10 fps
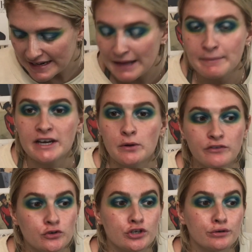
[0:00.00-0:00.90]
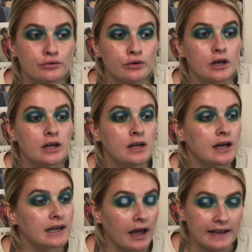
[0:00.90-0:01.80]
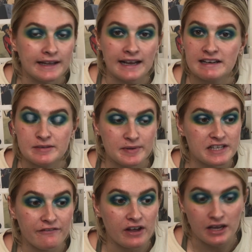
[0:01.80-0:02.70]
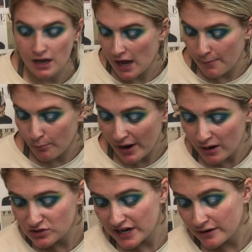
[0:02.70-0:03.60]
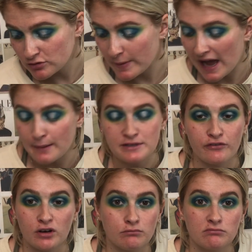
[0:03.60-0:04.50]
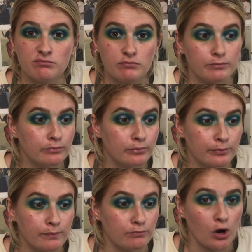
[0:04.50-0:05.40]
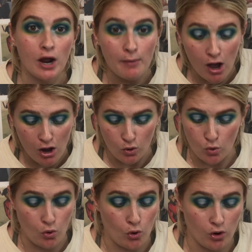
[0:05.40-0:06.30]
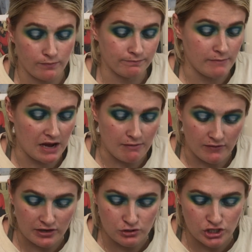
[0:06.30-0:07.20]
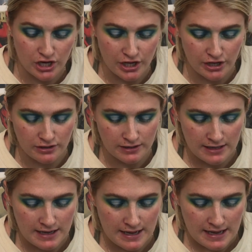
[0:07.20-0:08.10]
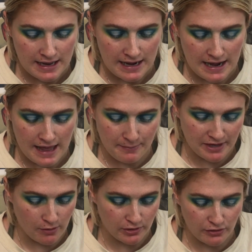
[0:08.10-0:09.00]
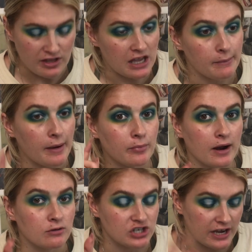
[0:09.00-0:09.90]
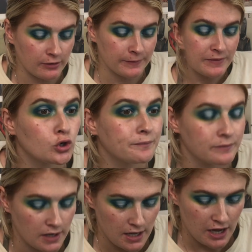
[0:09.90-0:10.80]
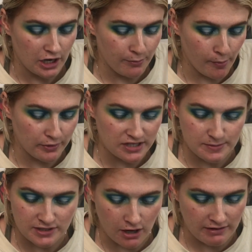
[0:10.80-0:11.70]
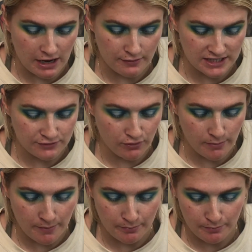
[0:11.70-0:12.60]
let me know if you do like any specific um, brow gels, perhaps from Primark or Make a Revolution. Let me know what you're thinking about brow gel. I'm going to pop on this mascara now. This is from